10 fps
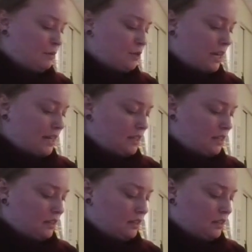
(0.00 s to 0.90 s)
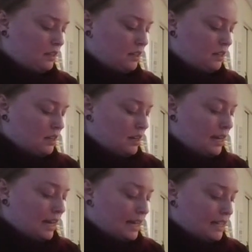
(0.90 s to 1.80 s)
I'm trying to,
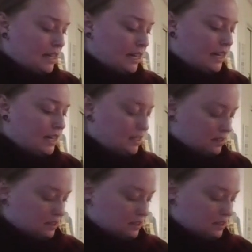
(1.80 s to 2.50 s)
as I